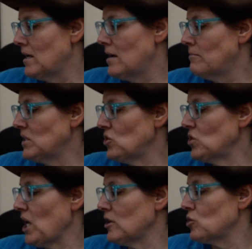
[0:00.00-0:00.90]
Mr.
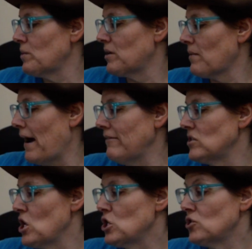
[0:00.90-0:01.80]
Tuttleswood arrived.
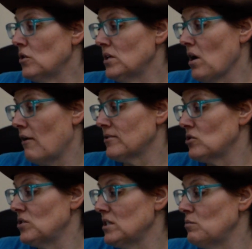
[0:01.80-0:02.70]
So did
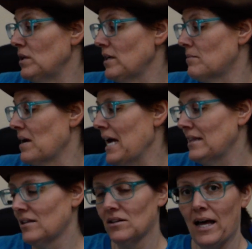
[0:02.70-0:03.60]
Officer Fitzwilliam and
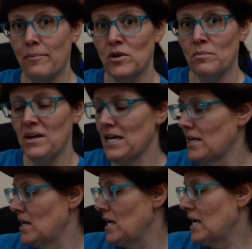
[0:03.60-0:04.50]
little Abner Pitt.
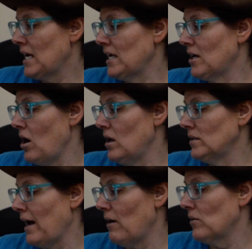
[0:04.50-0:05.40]
He called
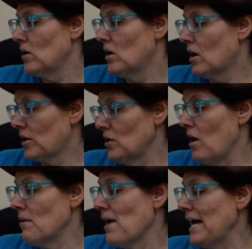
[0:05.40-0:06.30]
out, "Are you
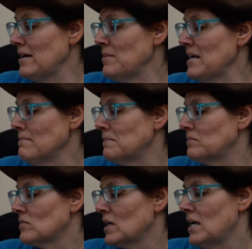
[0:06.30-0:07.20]
all right, Emmy?"
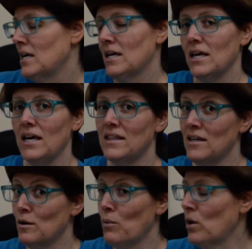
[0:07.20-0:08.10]
"In the
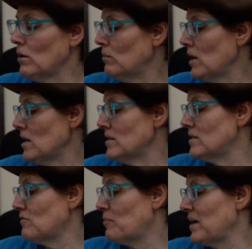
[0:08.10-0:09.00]
immortal words
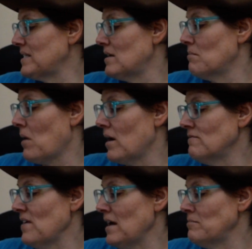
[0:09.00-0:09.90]
of President Martin
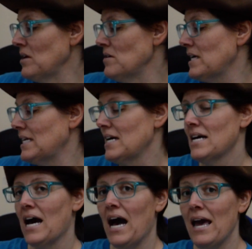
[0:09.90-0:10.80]
Van Buren,
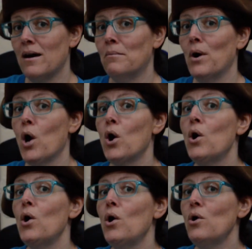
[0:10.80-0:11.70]
I am
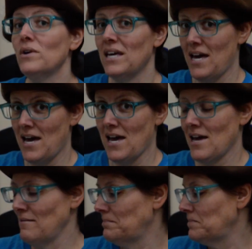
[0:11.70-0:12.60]

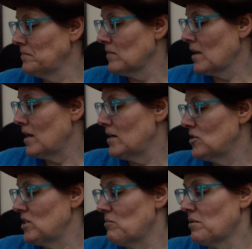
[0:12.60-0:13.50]
okay,"
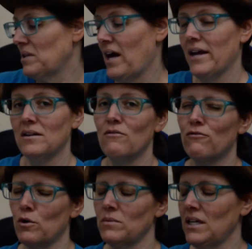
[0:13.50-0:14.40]
she replied
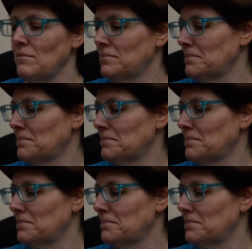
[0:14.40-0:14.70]
firmly.